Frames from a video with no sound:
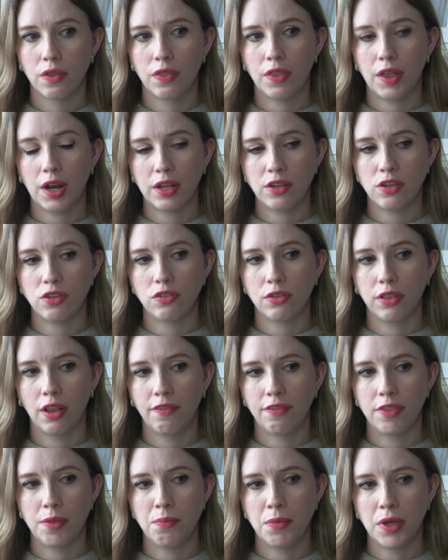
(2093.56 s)
that I just
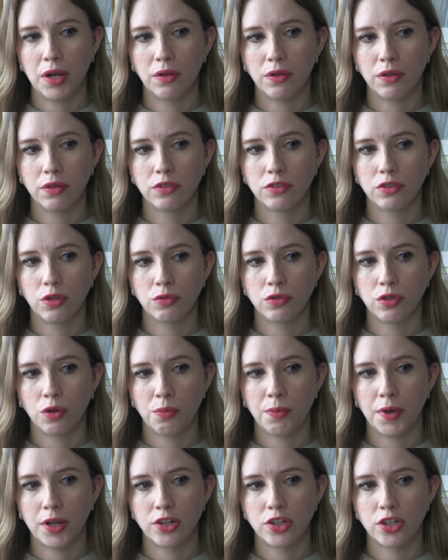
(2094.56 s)
love the middle so
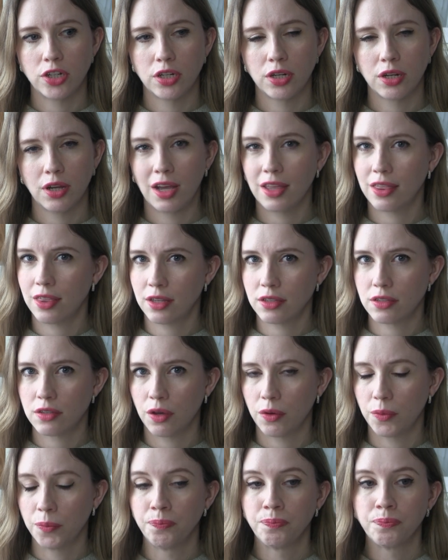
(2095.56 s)
much. I think
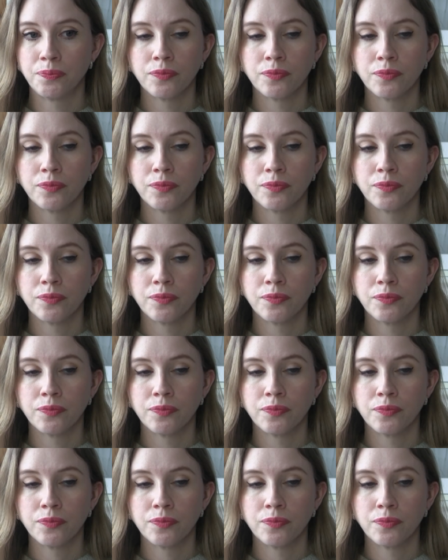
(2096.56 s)
so.